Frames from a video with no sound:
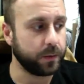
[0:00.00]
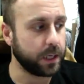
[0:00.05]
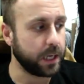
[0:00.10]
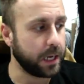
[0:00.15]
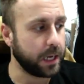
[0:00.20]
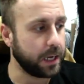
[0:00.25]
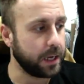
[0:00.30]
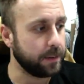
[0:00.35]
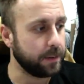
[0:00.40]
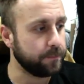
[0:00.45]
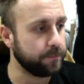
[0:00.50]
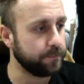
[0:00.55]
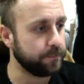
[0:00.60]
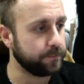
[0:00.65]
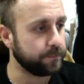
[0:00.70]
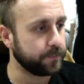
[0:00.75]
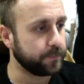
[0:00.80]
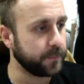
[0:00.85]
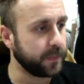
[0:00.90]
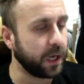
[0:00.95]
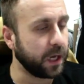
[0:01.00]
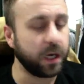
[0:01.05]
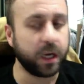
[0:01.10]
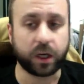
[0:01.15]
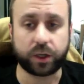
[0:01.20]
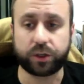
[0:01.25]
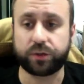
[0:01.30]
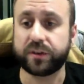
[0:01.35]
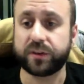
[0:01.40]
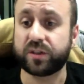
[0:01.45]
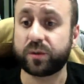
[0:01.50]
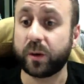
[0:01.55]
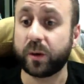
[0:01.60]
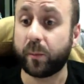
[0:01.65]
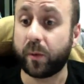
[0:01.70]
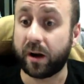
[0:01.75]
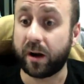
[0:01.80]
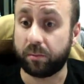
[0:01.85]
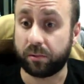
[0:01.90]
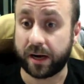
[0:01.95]
a luxury
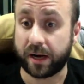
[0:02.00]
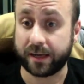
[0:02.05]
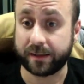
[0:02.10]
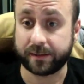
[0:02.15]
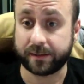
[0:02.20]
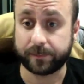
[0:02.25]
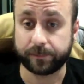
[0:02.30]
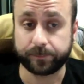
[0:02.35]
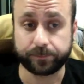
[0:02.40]
swimwear brand,